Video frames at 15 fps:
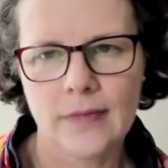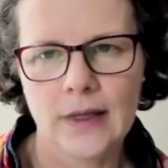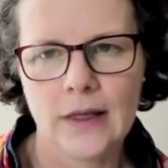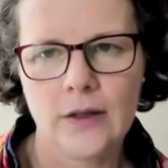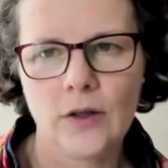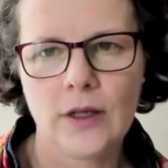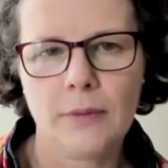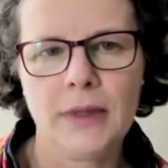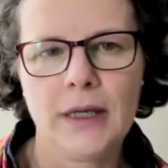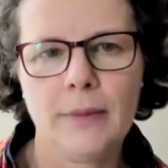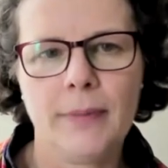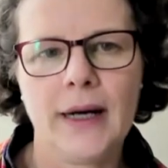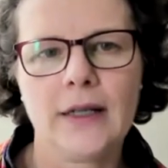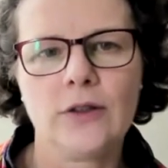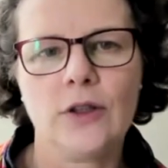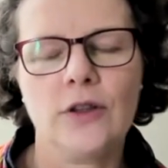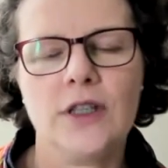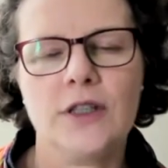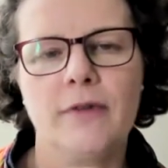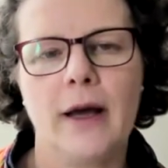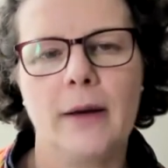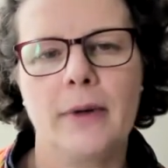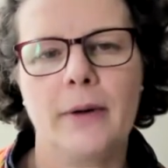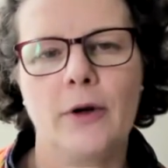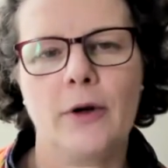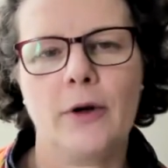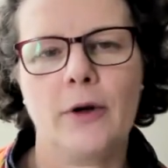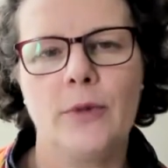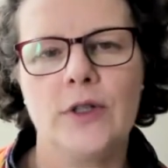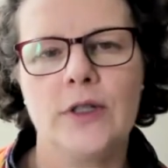You can be a part of this vibrant
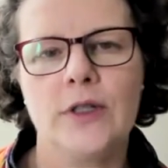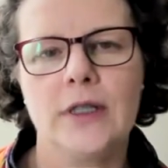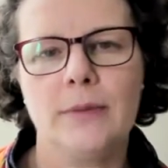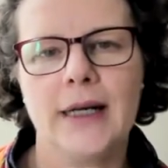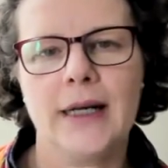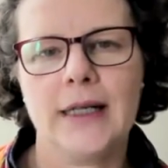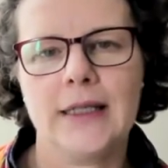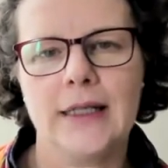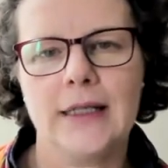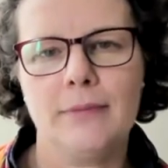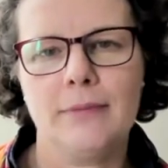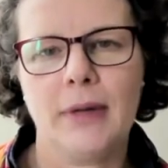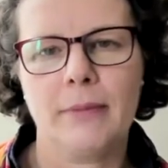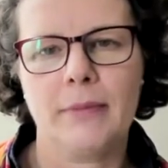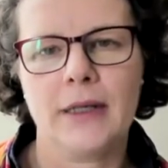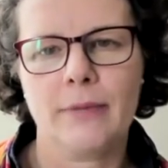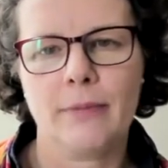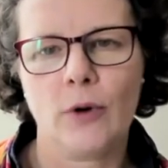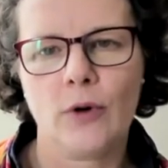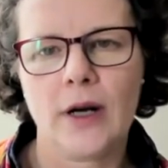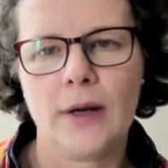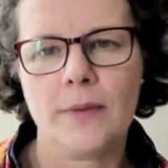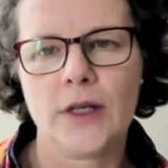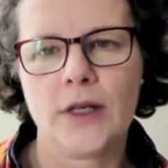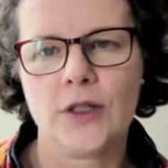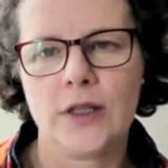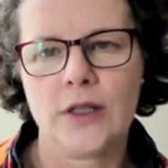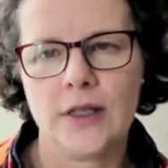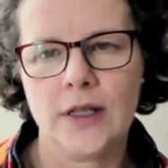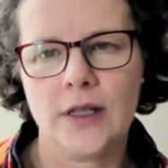community by attending public programs such
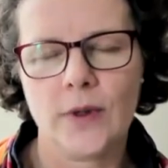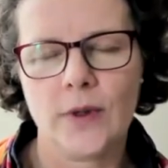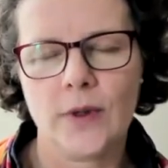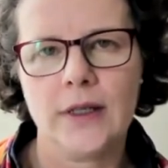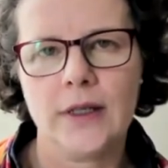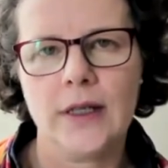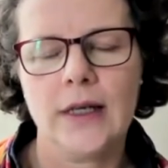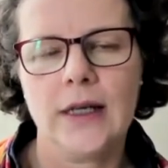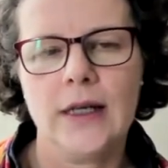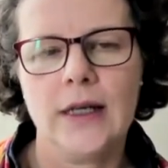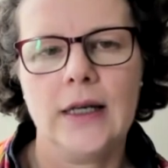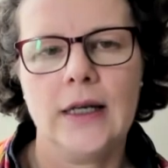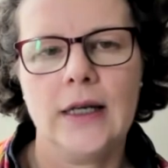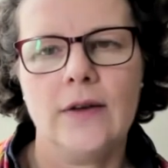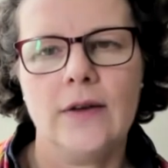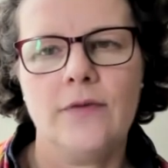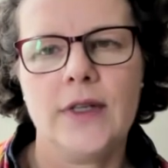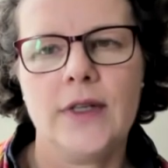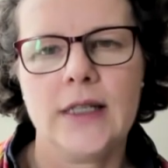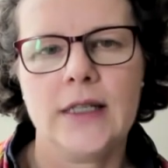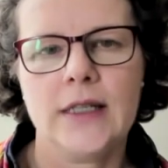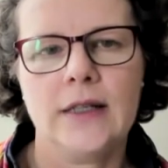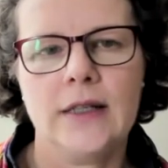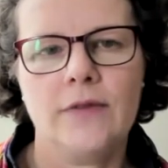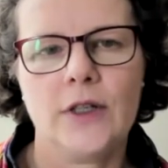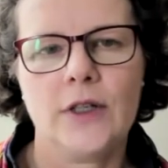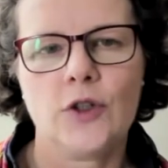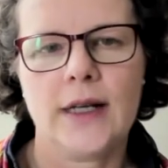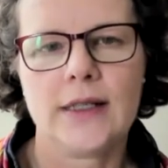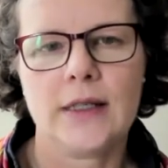as this one, visiting
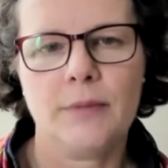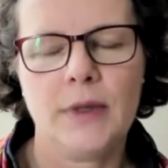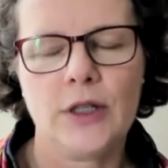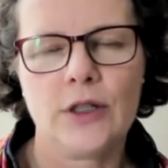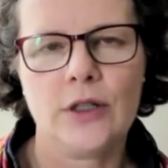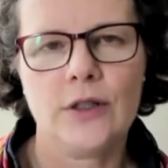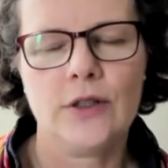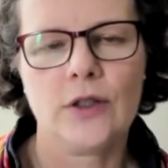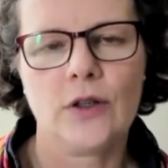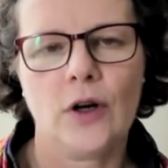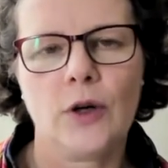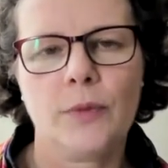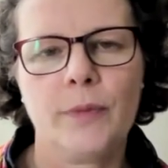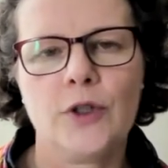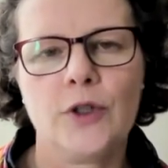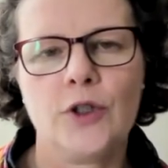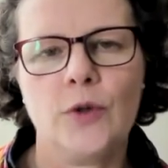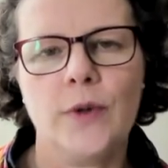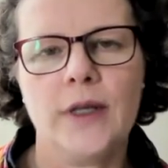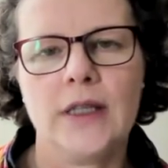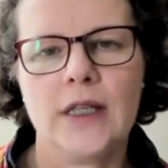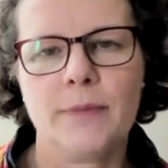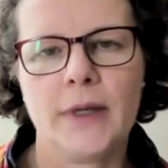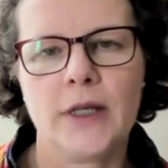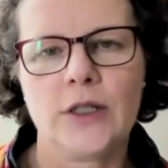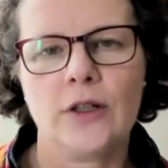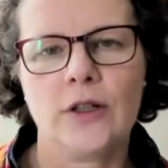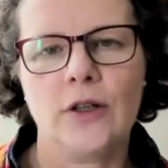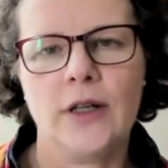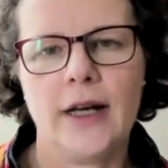virtual exhibitions, or pursuing the special
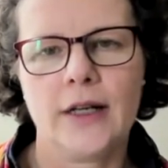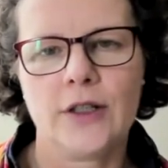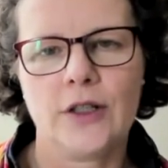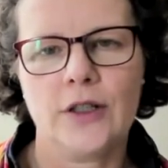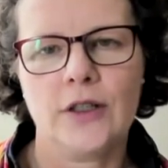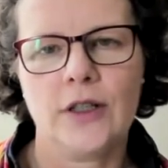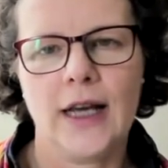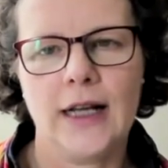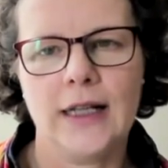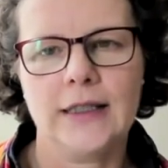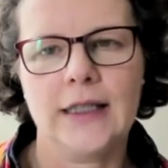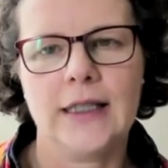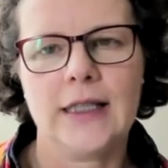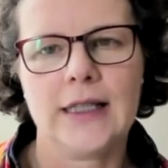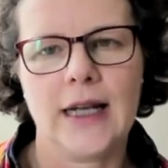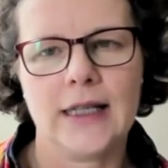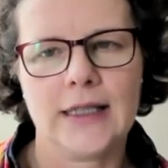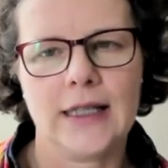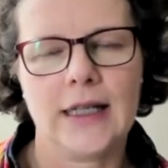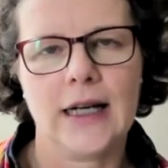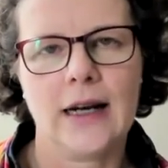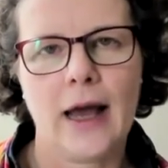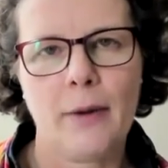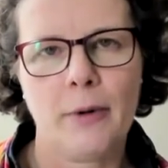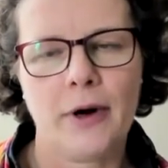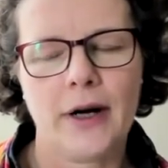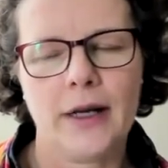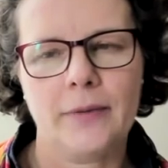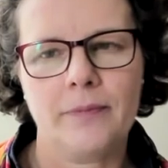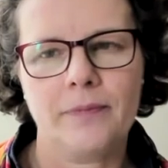collection held at the Schlesinger
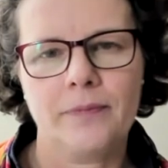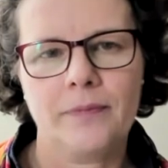Library.